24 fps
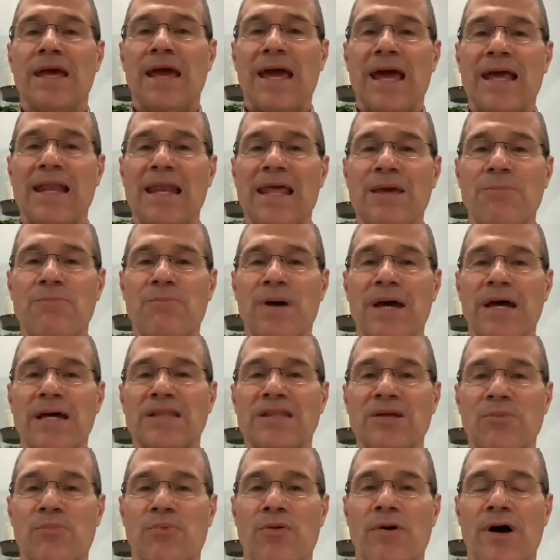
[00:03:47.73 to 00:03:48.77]
and he paid
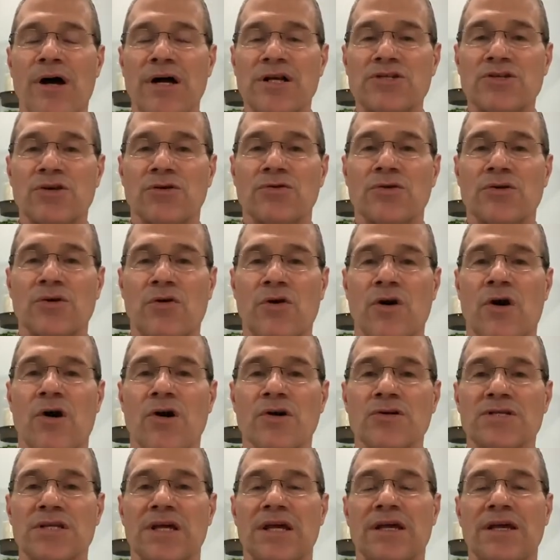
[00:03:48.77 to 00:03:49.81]
the price on the
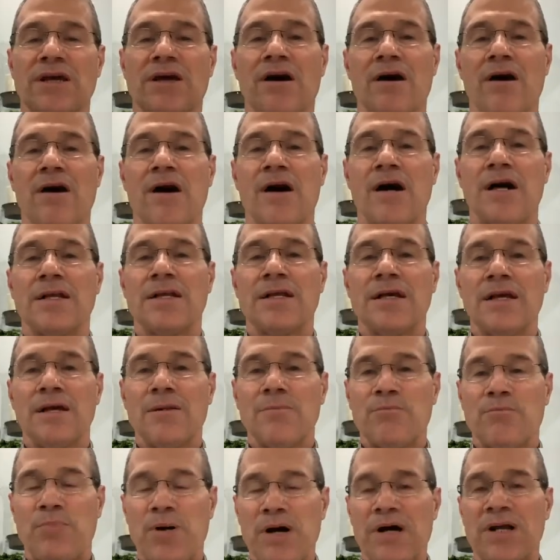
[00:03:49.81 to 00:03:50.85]
cross, and God
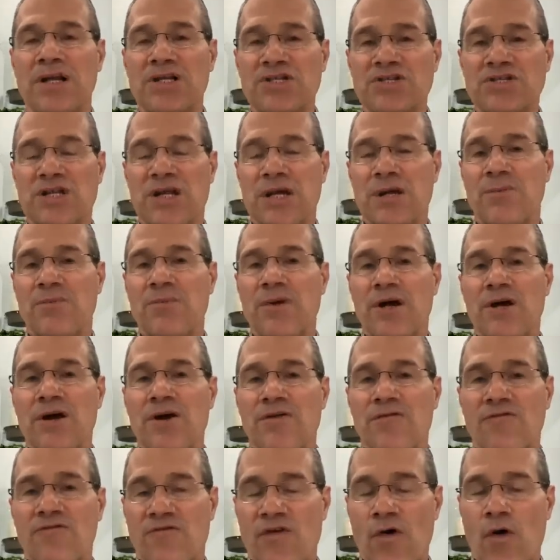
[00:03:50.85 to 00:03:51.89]
punished him
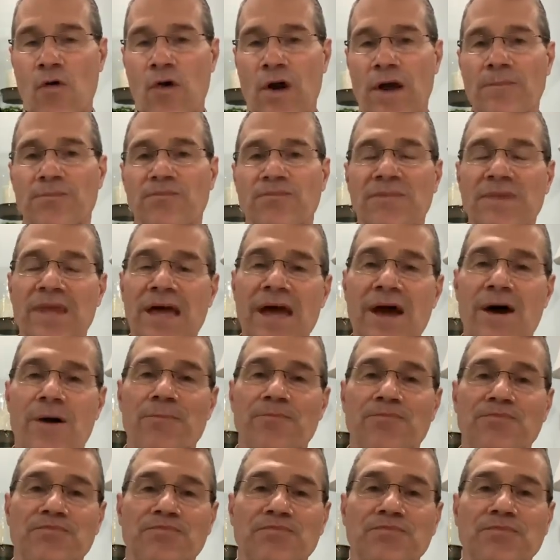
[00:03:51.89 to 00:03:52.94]
for it.
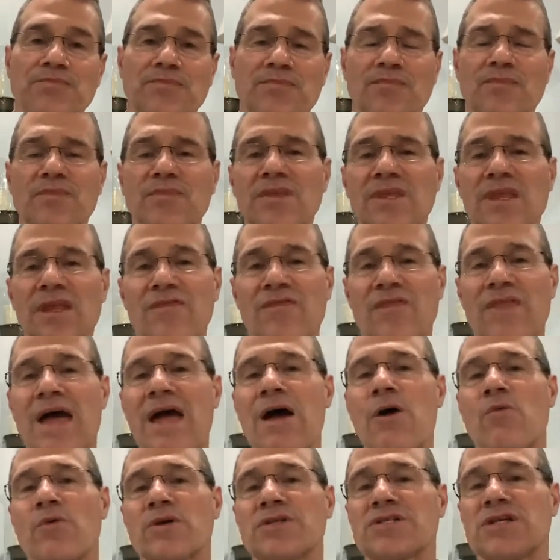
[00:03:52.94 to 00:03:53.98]
Now,
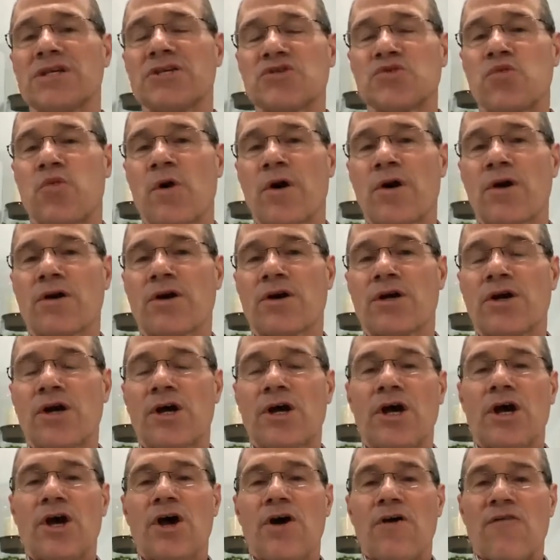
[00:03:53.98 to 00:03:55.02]
that was his work
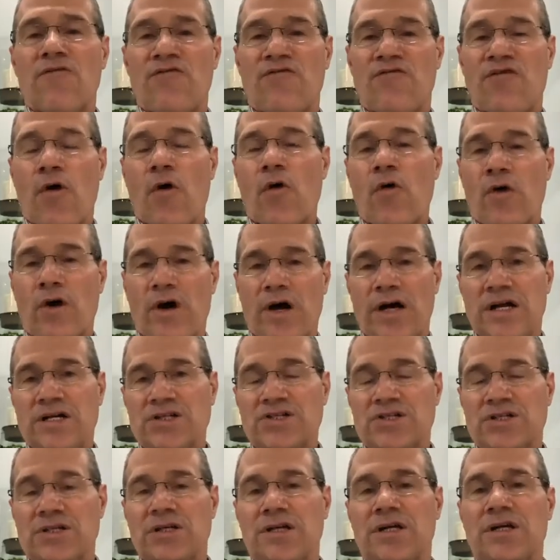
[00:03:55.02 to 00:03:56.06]
for
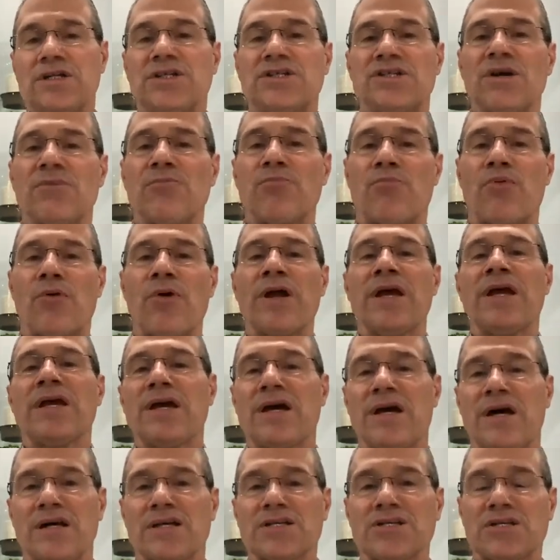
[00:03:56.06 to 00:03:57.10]
us, to bring
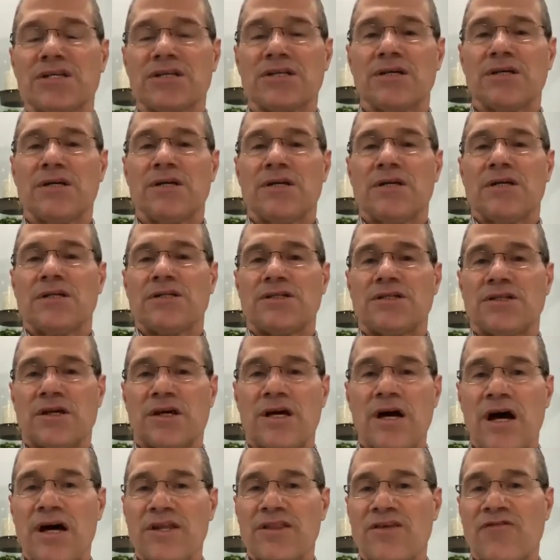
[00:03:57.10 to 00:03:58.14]
us to
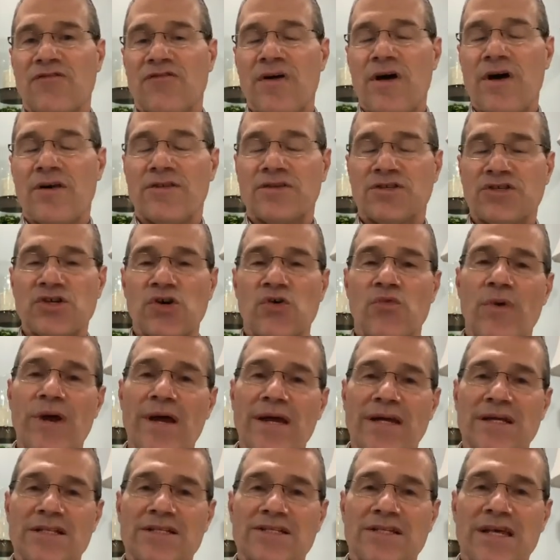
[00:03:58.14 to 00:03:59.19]
God the Father, to
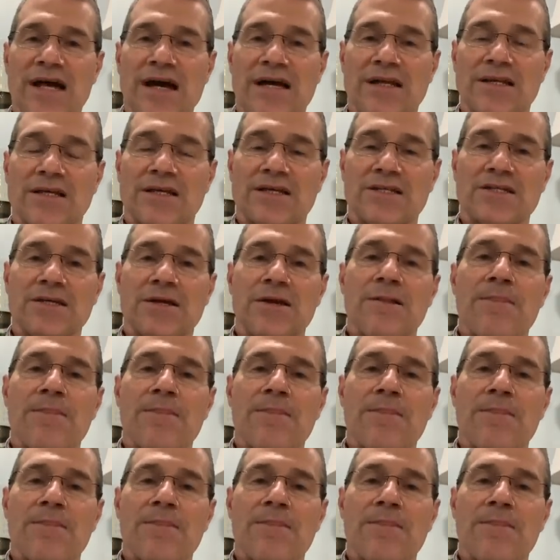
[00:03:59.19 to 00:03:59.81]
reconcile us.